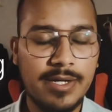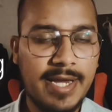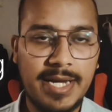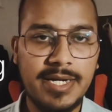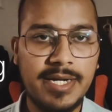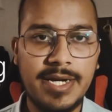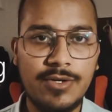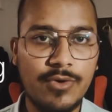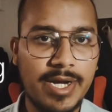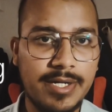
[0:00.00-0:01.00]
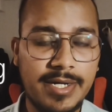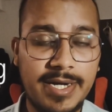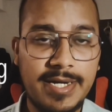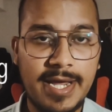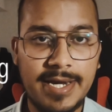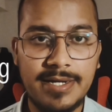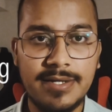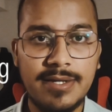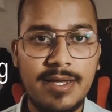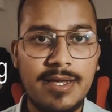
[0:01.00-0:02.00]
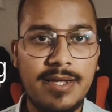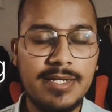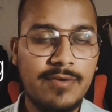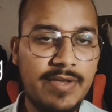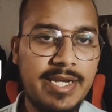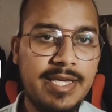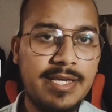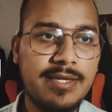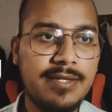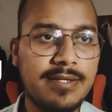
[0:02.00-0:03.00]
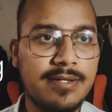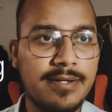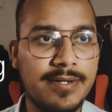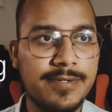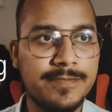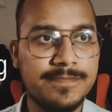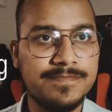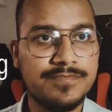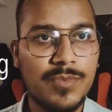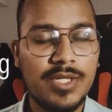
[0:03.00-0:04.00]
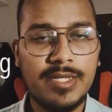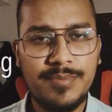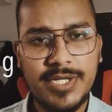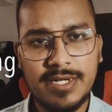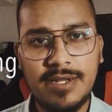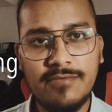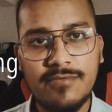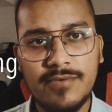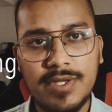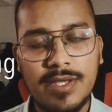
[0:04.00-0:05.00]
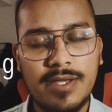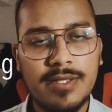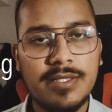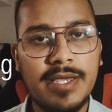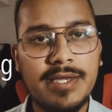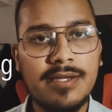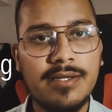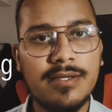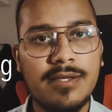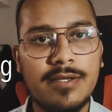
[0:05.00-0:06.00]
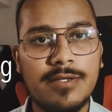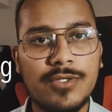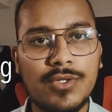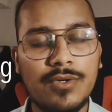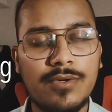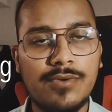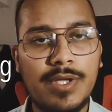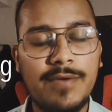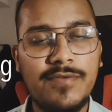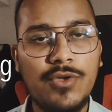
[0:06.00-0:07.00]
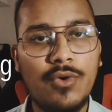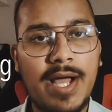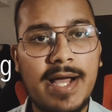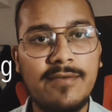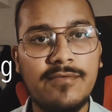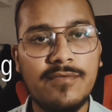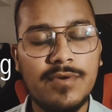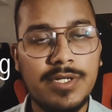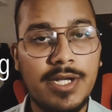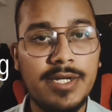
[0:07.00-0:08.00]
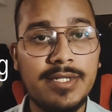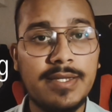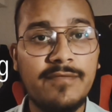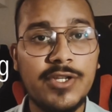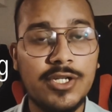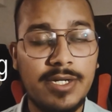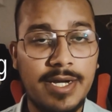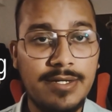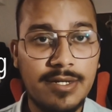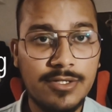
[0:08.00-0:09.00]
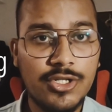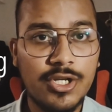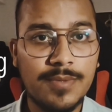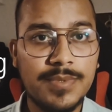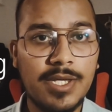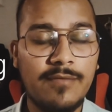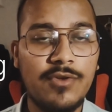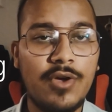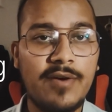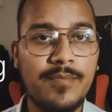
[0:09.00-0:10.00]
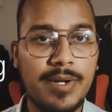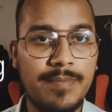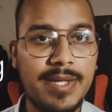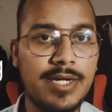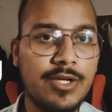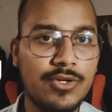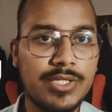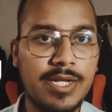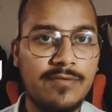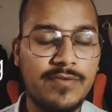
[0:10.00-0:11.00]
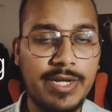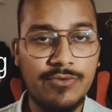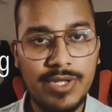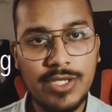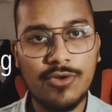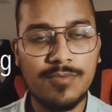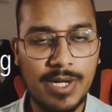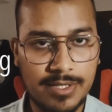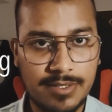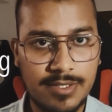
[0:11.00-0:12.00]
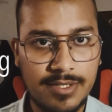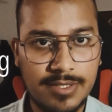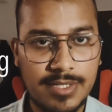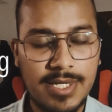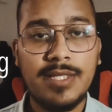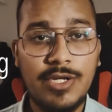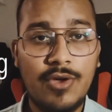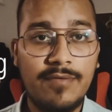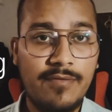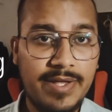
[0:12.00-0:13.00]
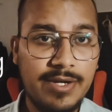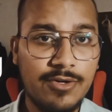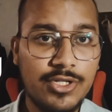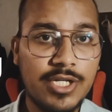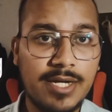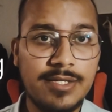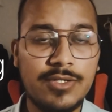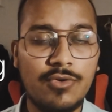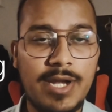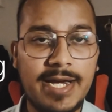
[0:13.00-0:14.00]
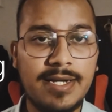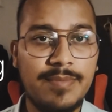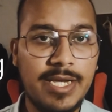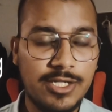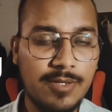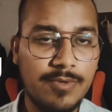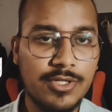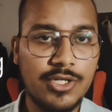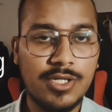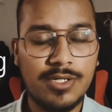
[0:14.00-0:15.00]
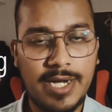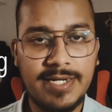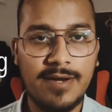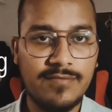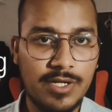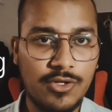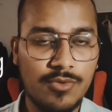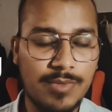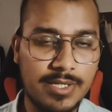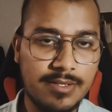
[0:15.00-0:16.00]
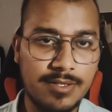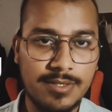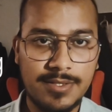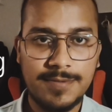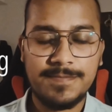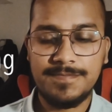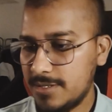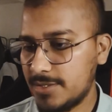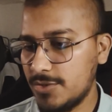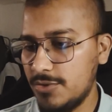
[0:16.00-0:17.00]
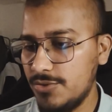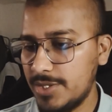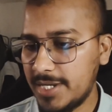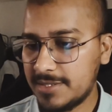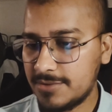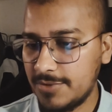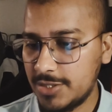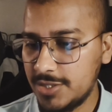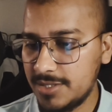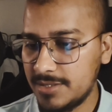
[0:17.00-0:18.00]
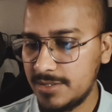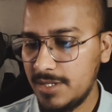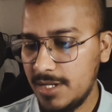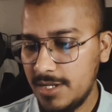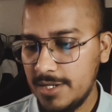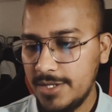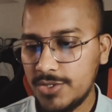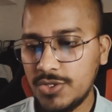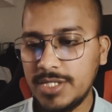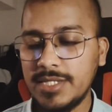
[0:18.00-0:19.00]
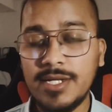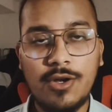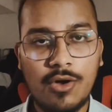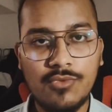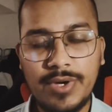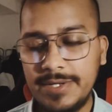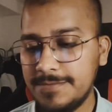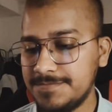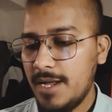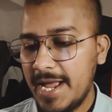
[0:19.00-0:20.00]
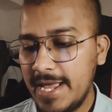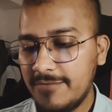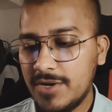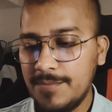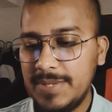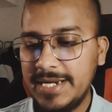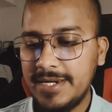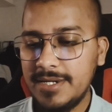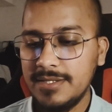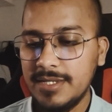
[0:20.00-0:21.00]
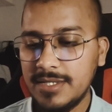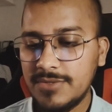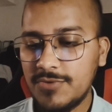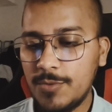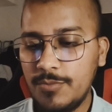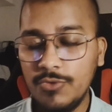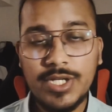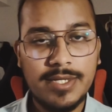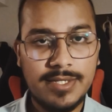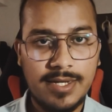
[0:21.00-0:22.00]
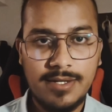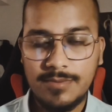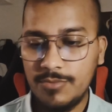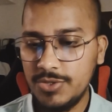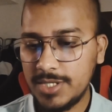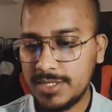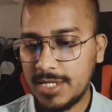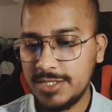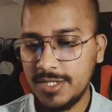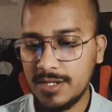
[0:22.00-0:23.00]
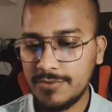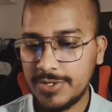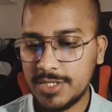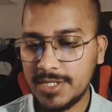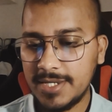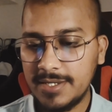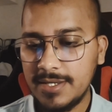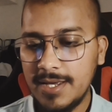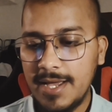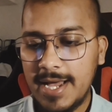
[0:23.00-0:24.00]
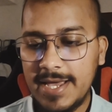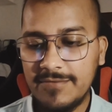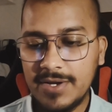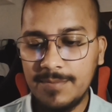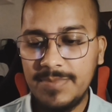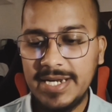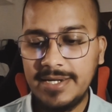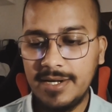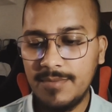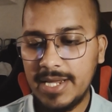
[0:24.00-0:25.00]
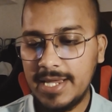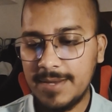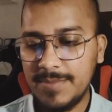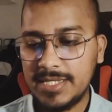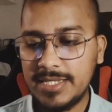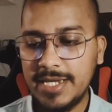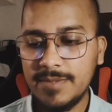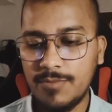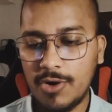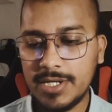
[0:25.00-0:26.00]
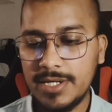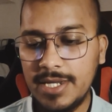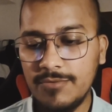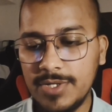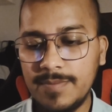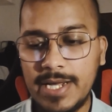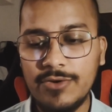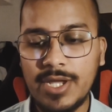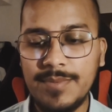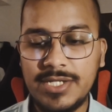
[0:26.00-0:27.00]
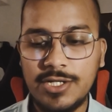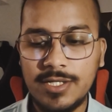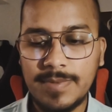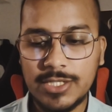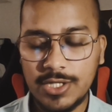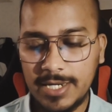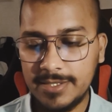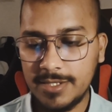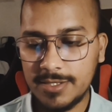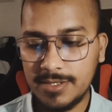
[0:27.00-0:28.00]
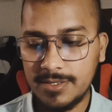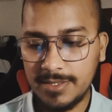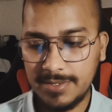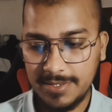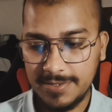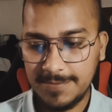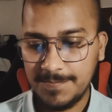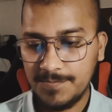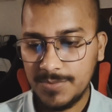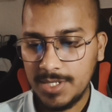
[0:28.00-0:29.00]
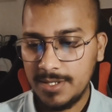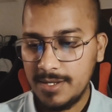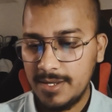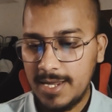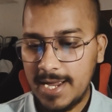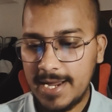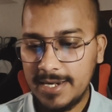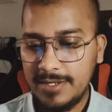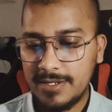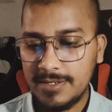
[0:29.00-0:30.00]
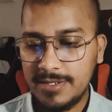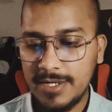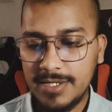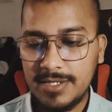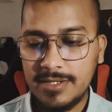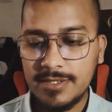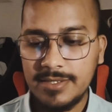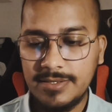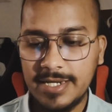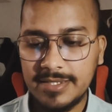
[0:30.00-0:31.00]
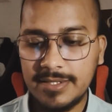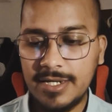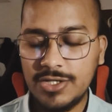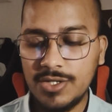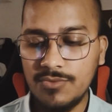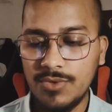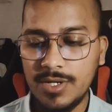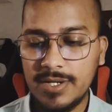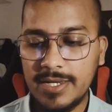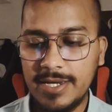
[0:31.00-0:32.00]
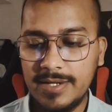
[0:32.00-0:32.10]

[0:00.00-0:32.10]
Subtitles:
candidate to candidate, and it's a very subjective thing. So if you have done sufficient internships, if you have prepared yourself during your masters, then you have a very good chance to land a PhD position right after your masters. Let's go to the next question. So this is a long one. I have completed, this is from Pooja Saha ji ka question hai. I have completed my MSc in botany with biochemistry specialization this year and done dissertation work